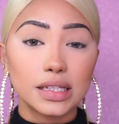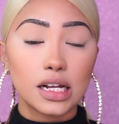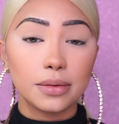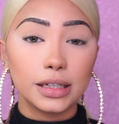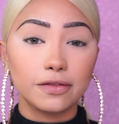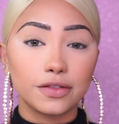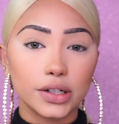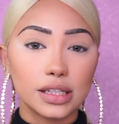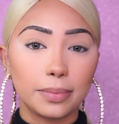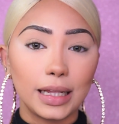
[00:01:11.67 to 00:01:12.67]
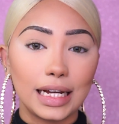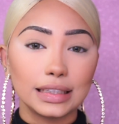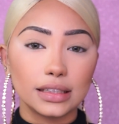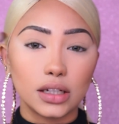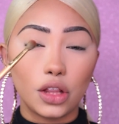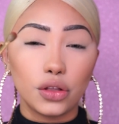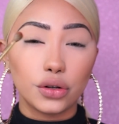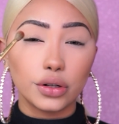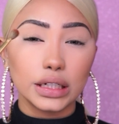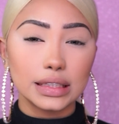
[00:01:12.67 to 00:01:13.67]
just gonna be first applying this on the
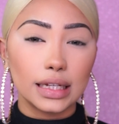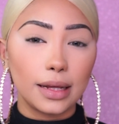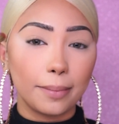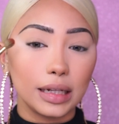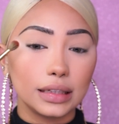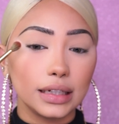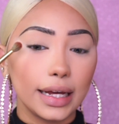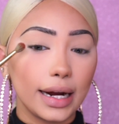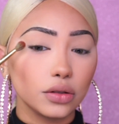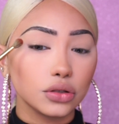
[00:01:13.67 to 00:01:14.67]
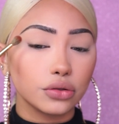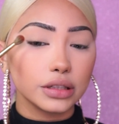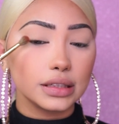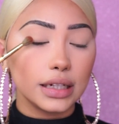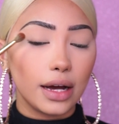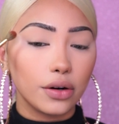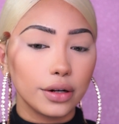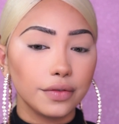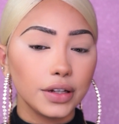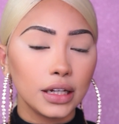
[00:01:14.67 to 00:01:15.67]
crease and then blending it out towards the
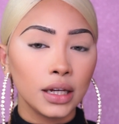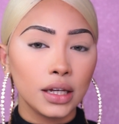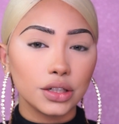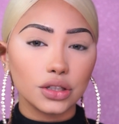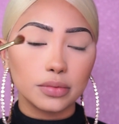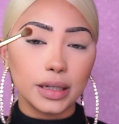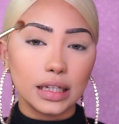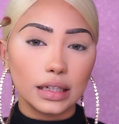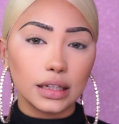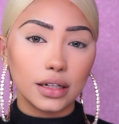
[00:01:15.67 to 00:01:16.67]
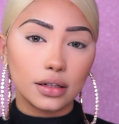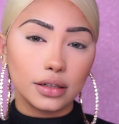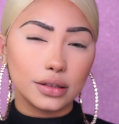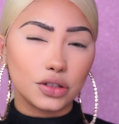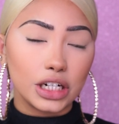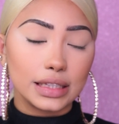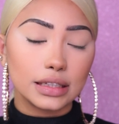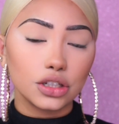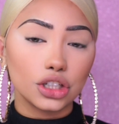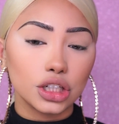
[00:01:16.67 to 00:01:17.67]
outer V, just making like a
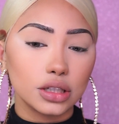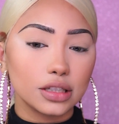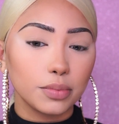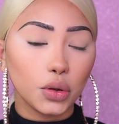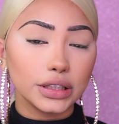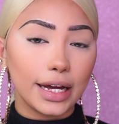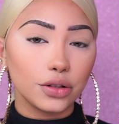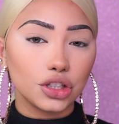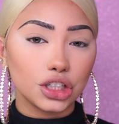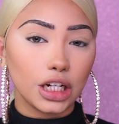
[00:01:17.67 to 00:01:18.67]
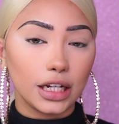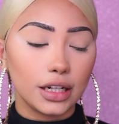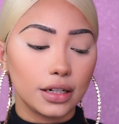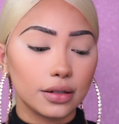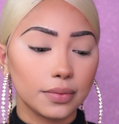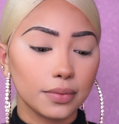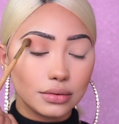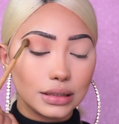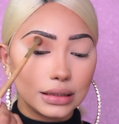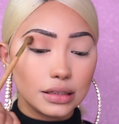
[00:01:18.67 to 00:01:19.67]
transition smoked out shade.
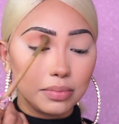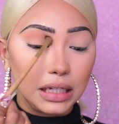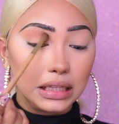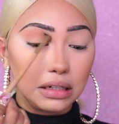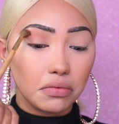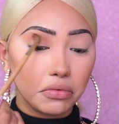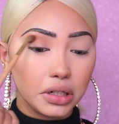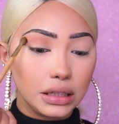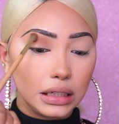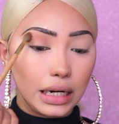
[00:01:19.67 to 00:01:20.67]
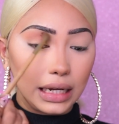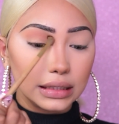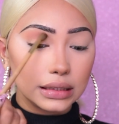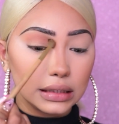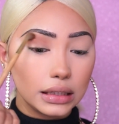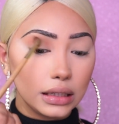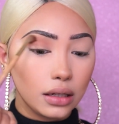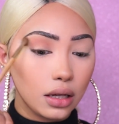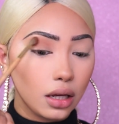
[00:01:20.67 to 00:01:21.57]
This is blending really nicely,